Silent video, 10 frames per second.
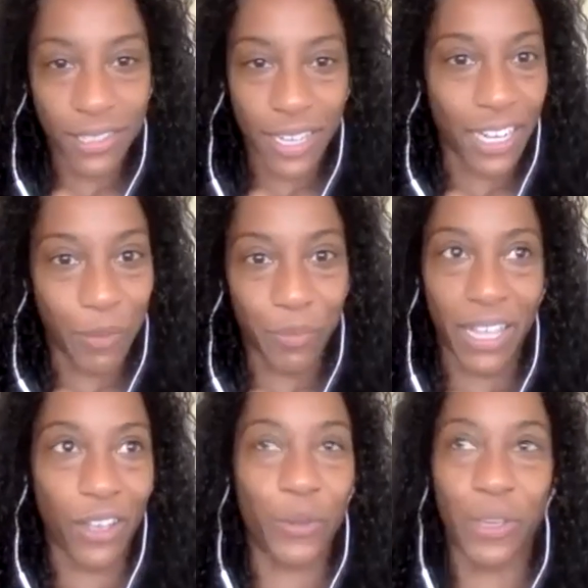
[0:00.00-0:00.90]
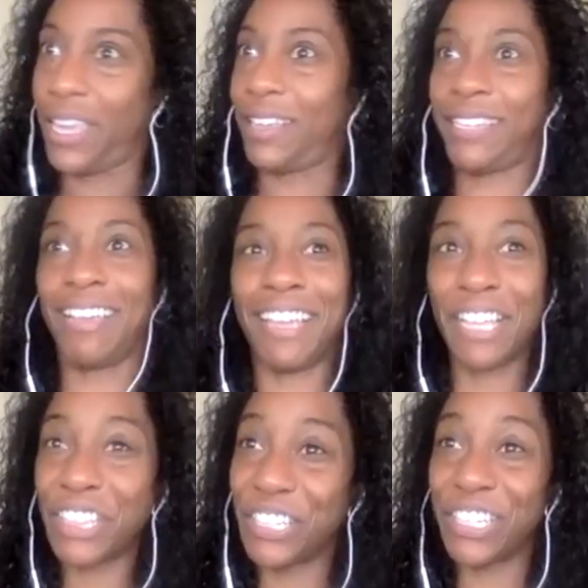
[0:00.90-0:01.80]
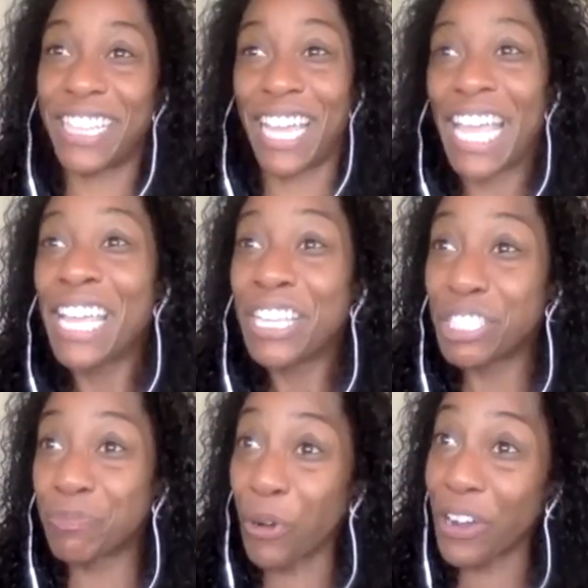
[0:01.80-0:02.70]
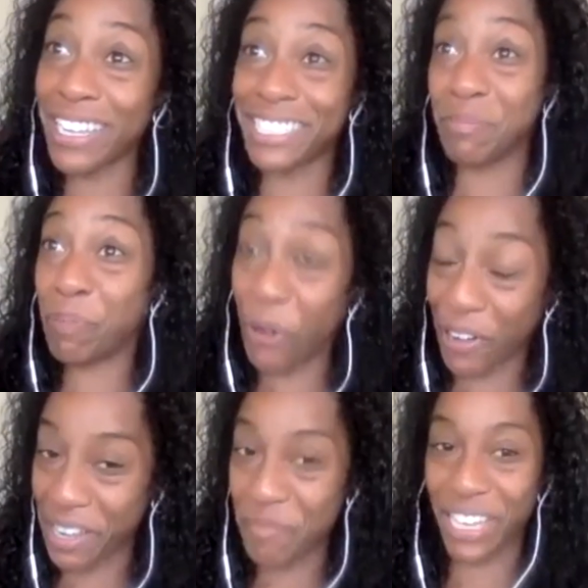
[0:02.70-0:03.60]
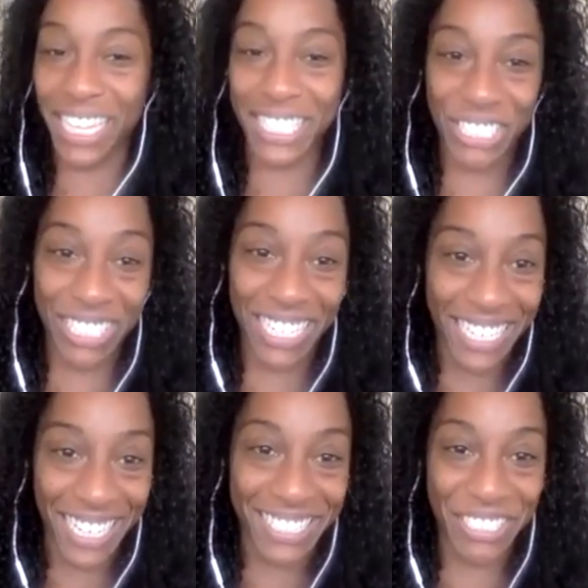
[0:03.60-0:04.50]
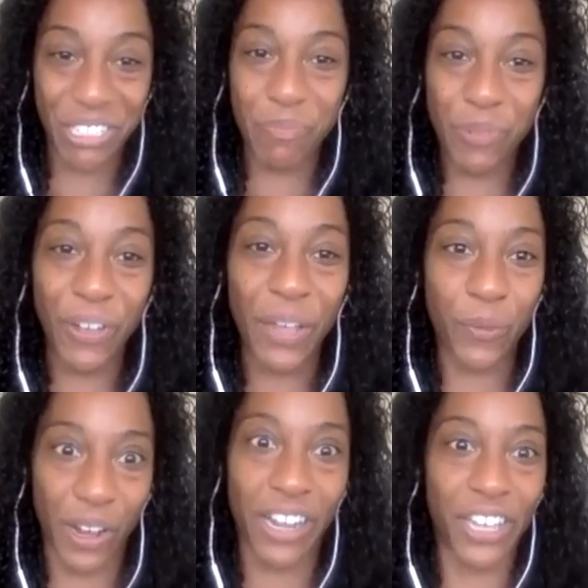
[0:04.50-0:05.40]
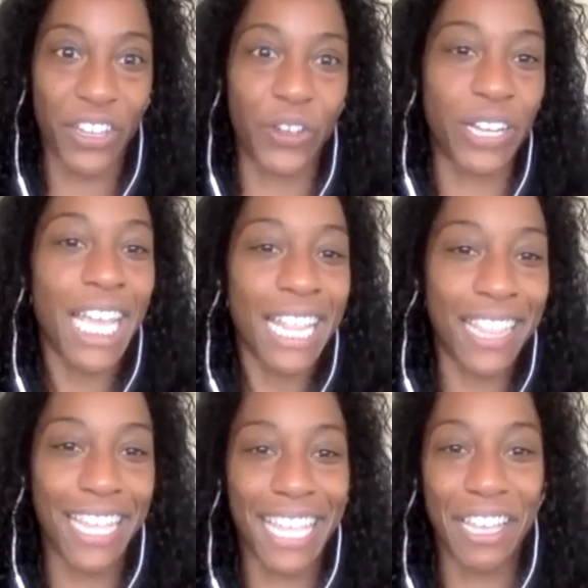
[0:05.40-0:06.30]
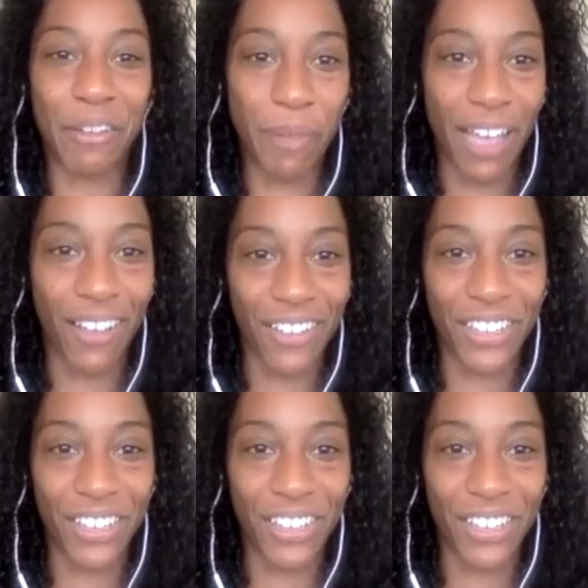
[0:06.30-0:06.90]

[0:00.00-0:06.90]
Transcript: And I'm like, okay, the sport is important, but it shouldn't get to the point where you're thinking about,